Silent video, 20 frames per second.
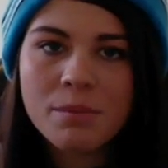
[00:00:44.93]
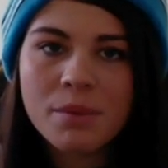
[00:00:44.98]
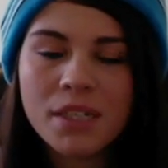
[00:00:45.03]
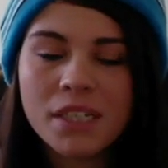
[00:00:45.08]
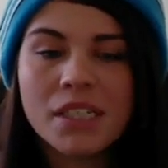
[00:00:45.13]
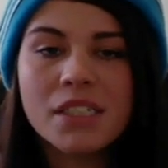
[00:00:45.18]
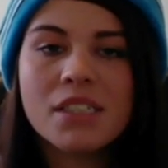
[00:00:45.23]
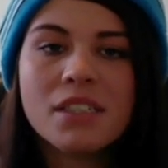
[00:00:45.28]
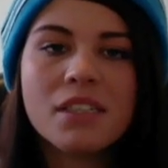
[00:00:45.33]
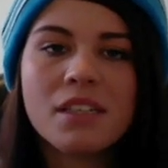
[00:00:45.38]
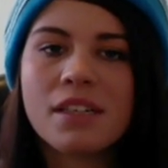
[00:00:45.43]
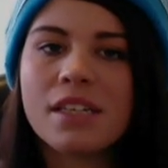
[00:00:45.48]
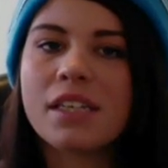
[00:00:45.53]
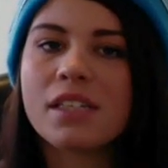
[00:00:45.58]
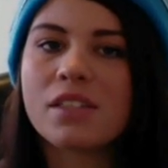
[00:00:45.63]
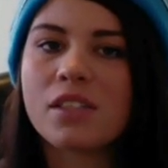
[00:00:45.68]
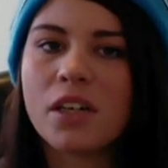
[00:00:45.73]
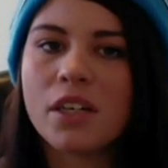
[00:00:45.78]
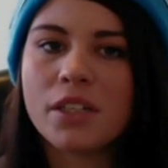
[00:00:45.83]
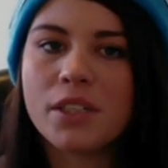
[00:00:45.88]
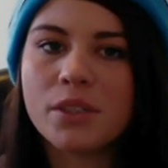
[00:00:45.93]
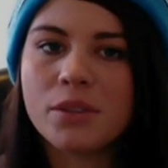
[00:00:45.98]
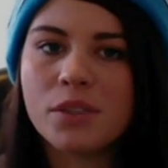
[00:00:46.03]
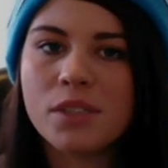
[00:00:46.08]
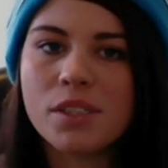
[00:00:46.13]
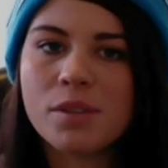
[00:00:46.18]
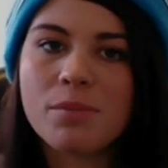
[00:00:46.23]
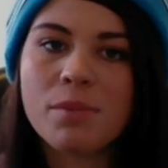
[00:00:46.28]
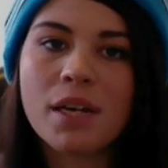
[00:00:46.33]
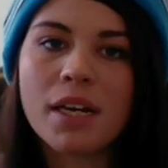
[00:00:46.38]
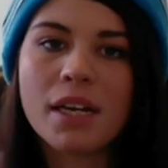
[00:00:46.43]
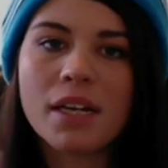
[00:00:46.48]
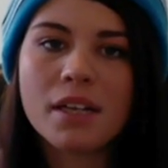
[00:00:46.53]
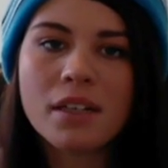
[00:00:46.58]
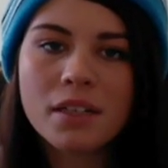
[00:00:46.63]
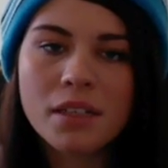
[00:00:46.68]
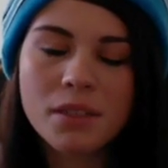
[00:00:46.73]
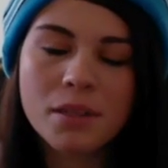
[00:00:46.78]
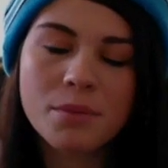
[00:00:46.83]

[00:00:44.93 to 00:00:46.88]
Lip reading: but I think soccer was my